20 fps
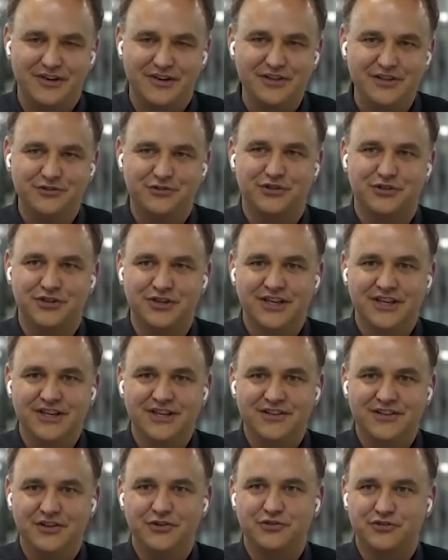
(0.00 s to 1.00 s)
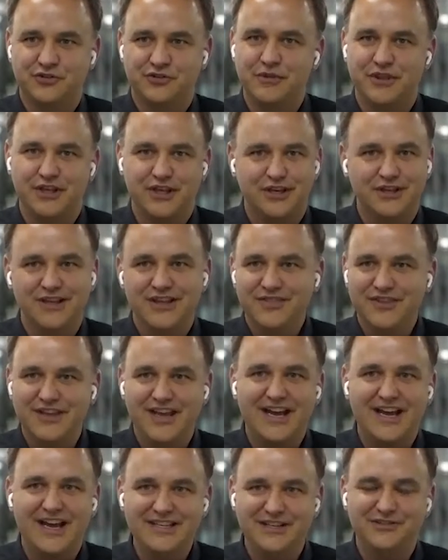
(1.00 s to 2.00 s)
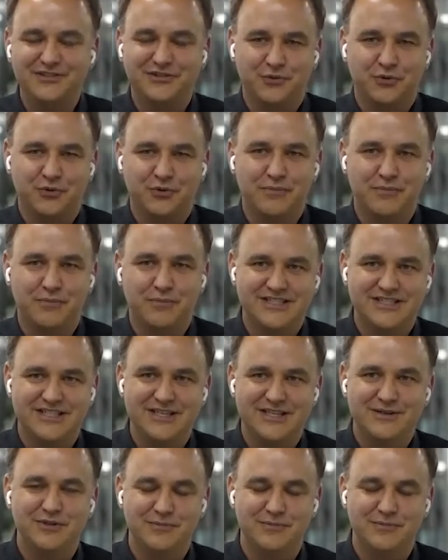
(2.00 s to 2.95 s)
And these are these are some of the, the ideas that we're about to